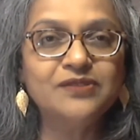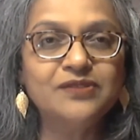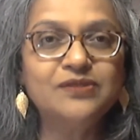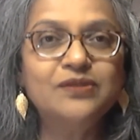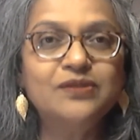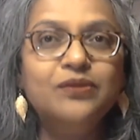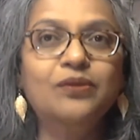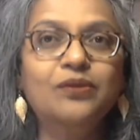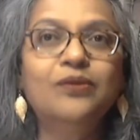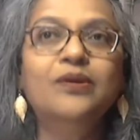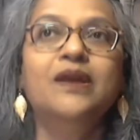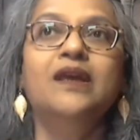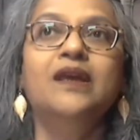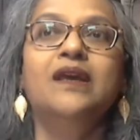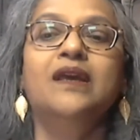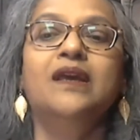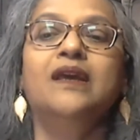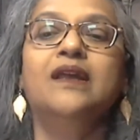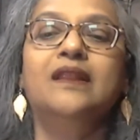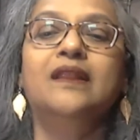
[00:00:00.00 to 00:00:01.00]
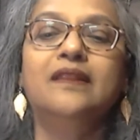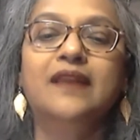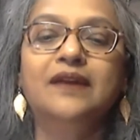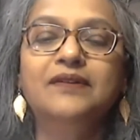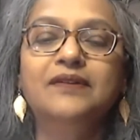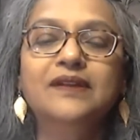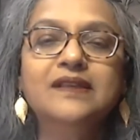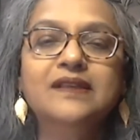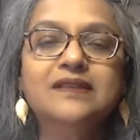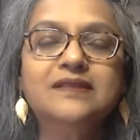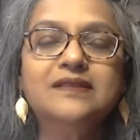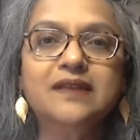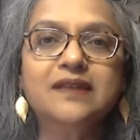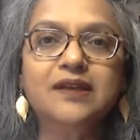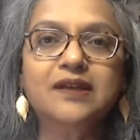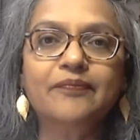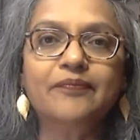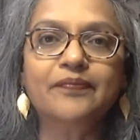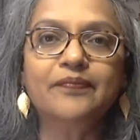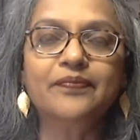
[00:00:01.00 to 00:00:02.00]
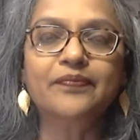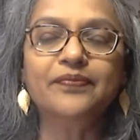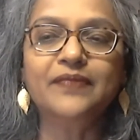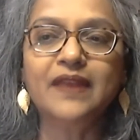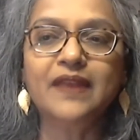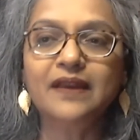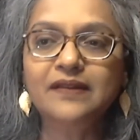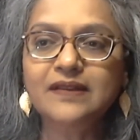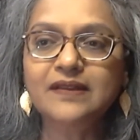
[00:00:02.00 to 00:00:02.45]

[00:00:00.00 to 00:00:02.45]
So there is there